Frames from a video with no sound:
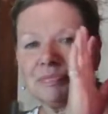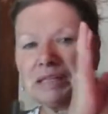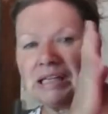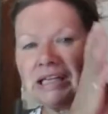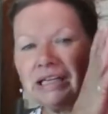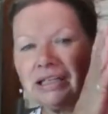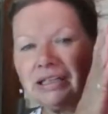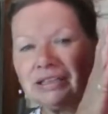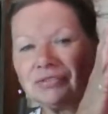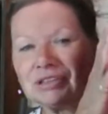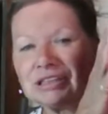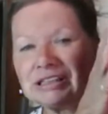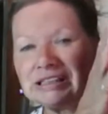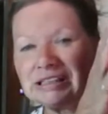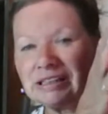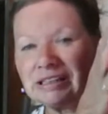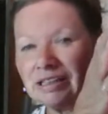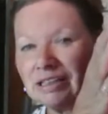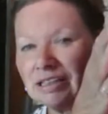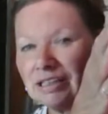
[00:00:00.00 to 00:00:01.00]
kind of a
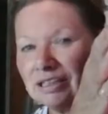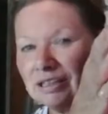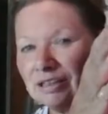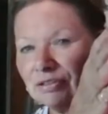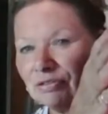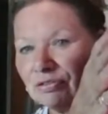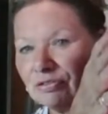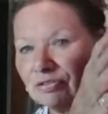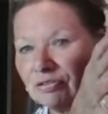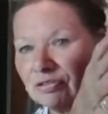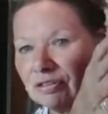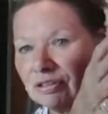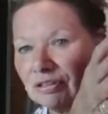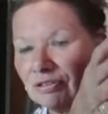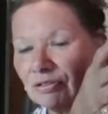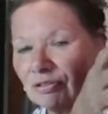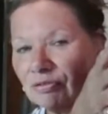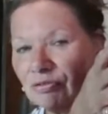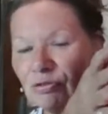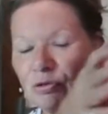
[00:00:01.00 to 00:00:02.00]
sleeve
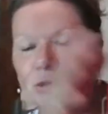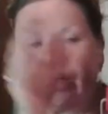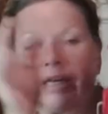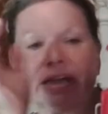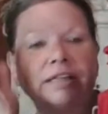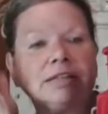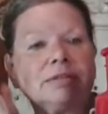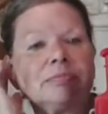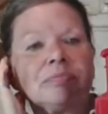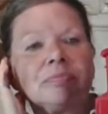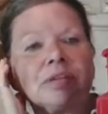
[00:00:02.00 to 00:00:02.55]
for it.